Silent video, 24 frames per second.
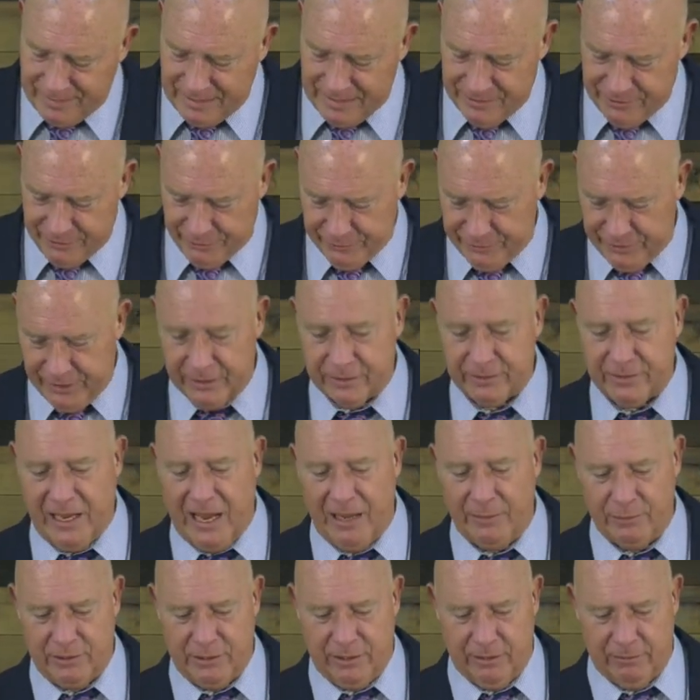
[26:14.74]
So six
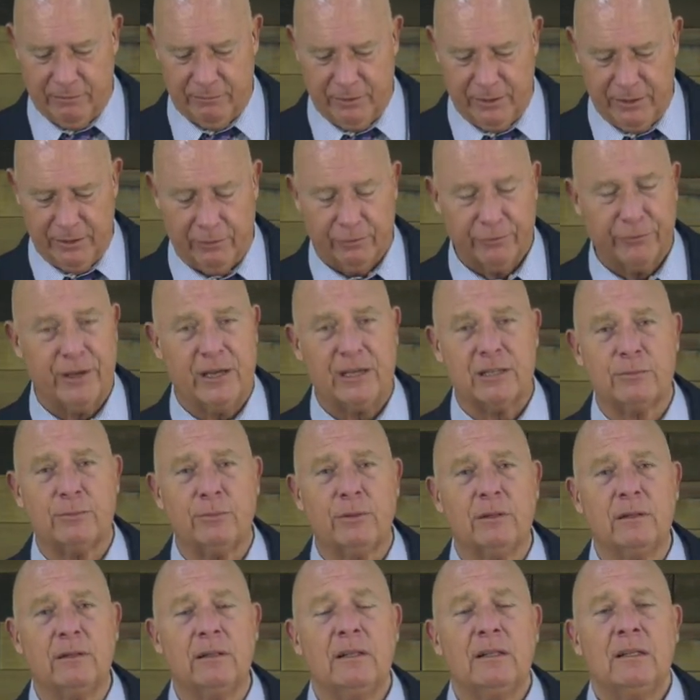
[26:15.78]
times a year I'd read the Old
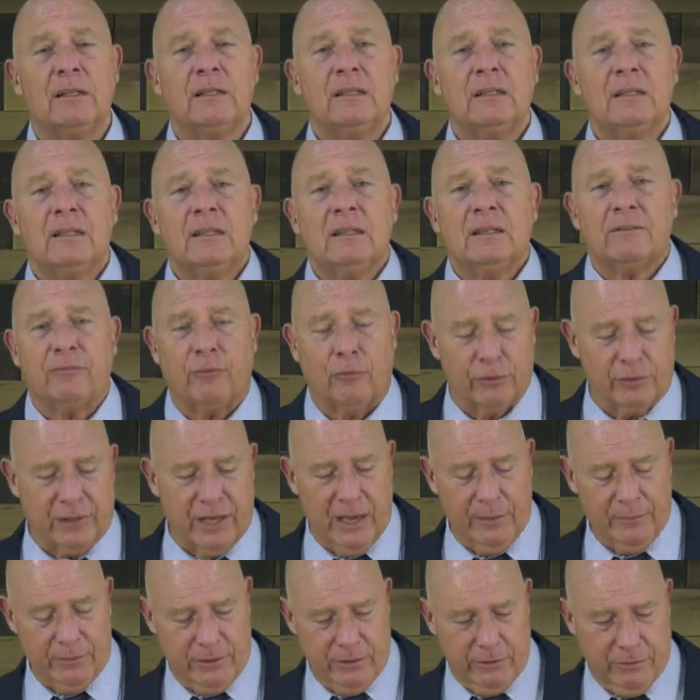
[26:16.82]
Testament, four
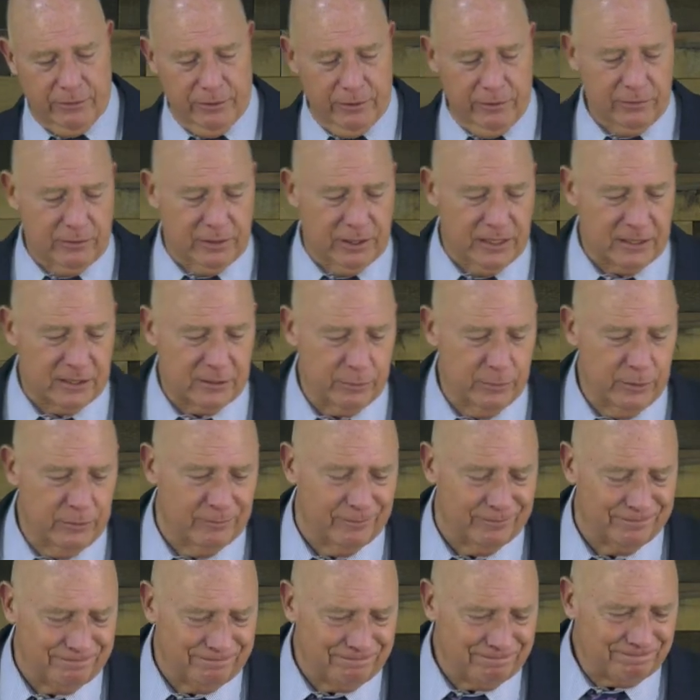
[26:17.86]
times a year the New Testament.
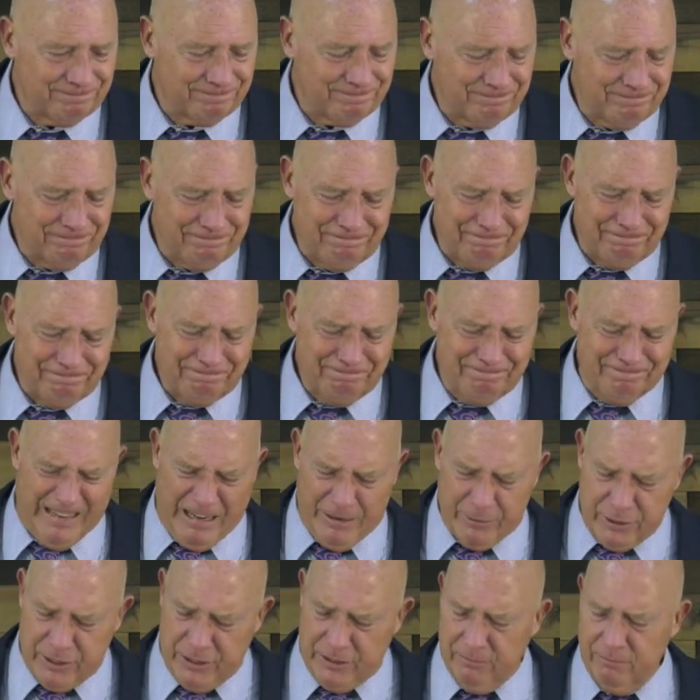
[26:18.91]
I
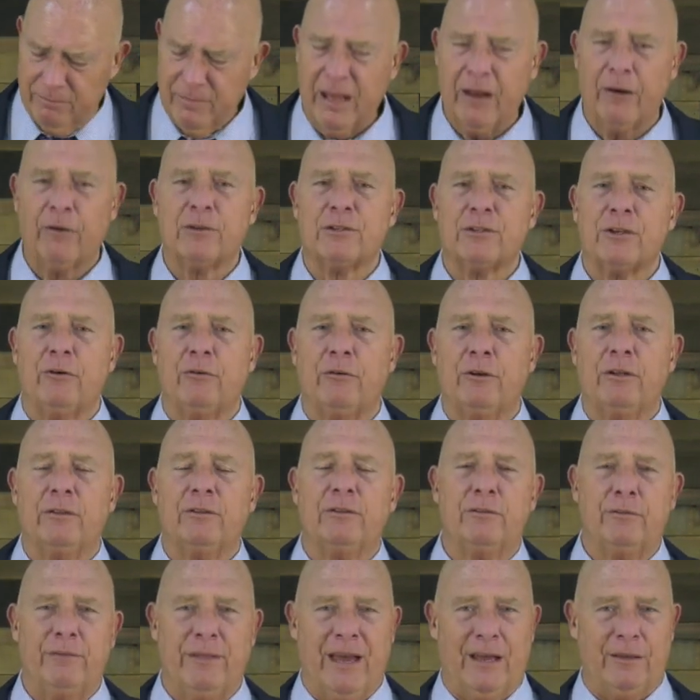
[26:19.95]
was in Arizona in
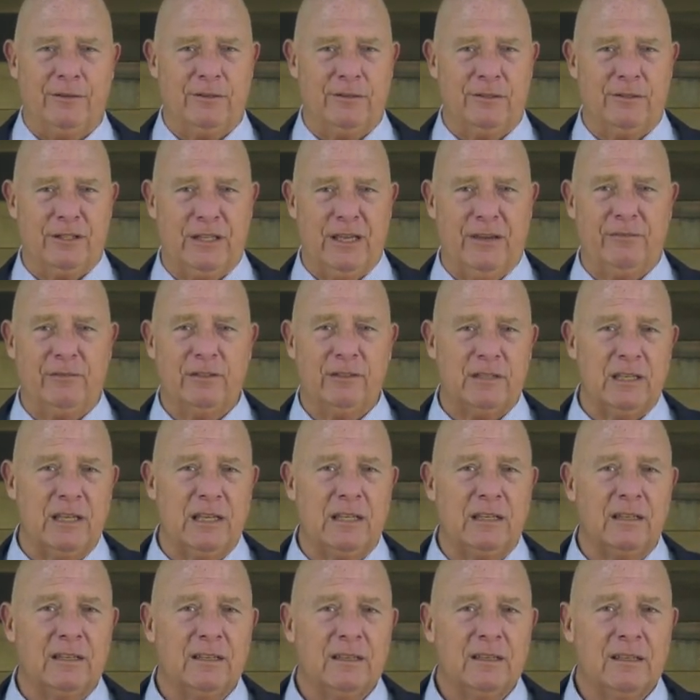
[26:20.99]

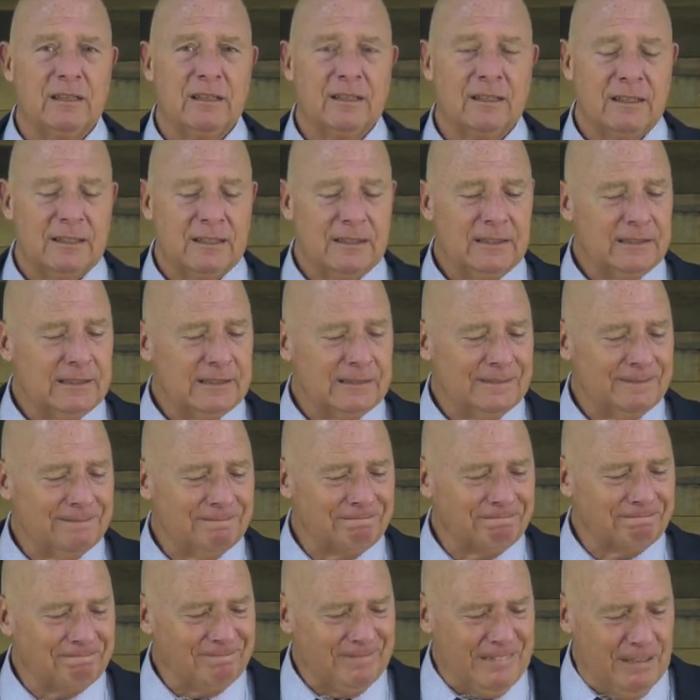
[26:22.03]
2017.
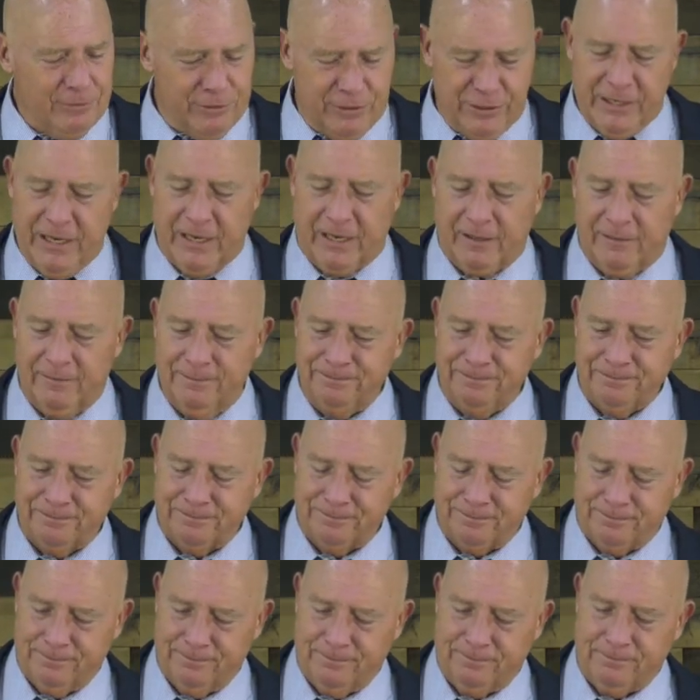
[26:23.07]
I was sick.
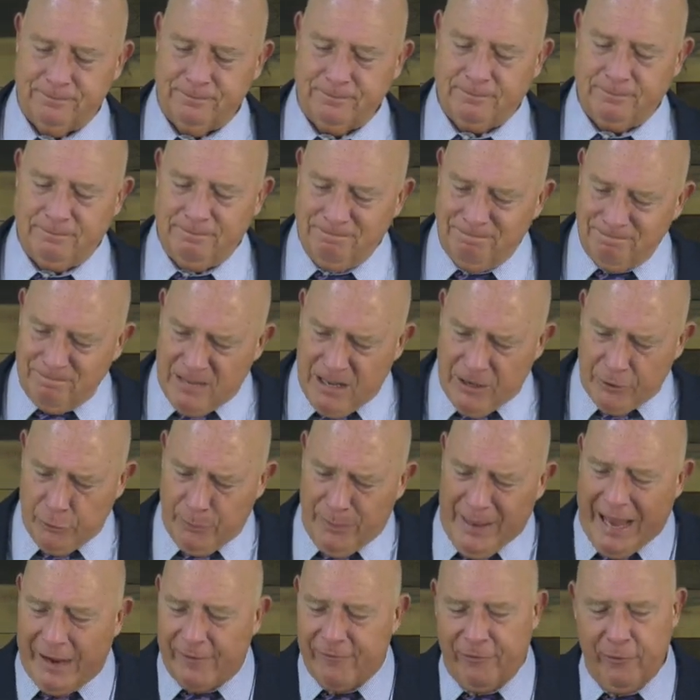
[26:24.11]
I go
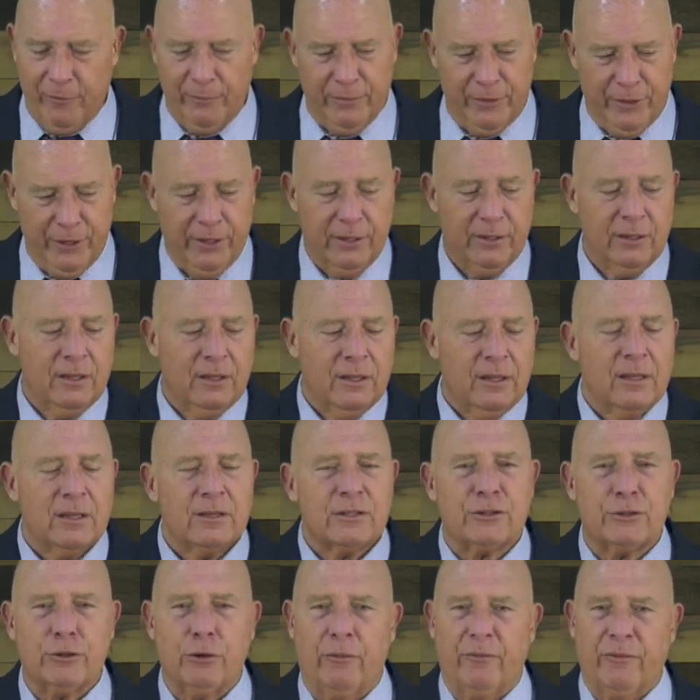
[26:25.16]
back from the
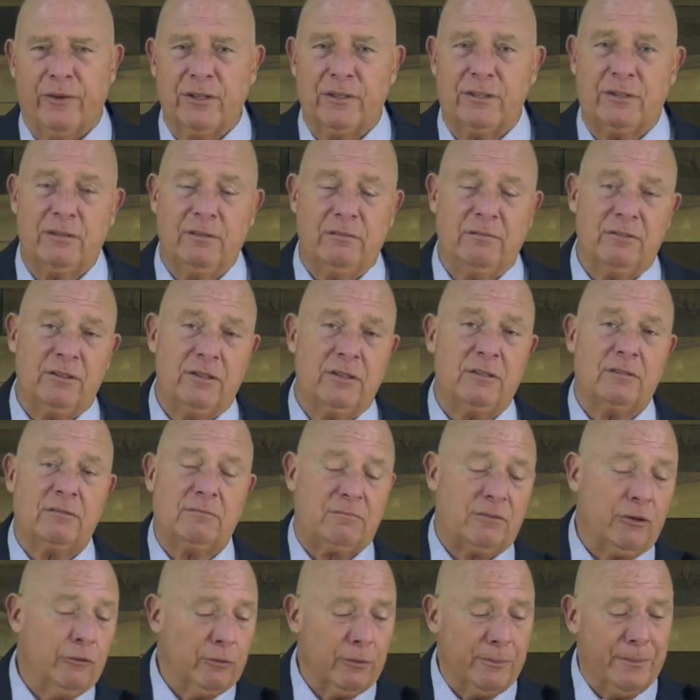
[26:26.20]
service and
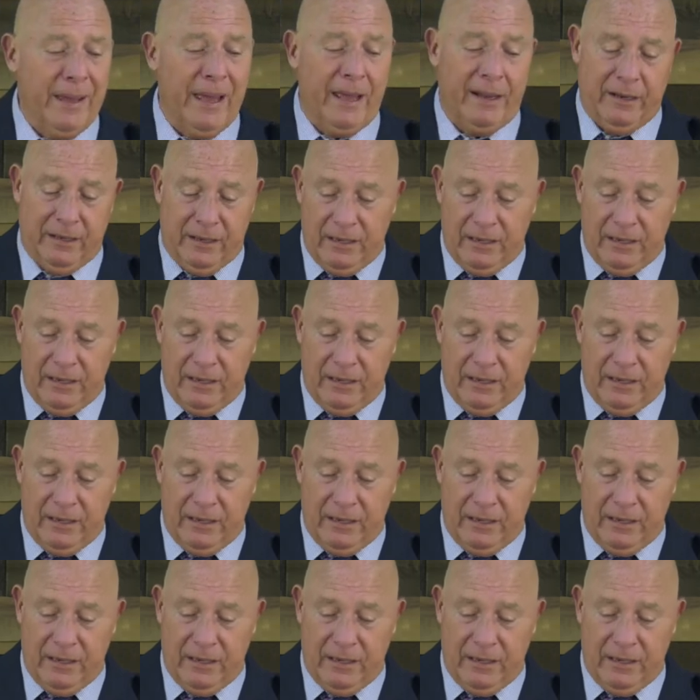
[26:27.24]
just go to bed.